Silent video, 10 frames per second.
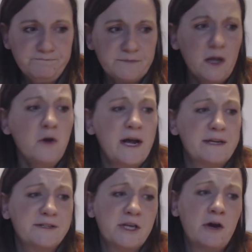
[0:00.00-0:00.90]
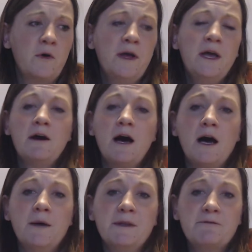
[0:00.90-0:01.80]
Okay, so
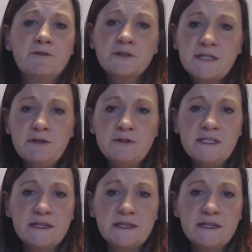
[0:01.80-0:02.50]
the first thing you see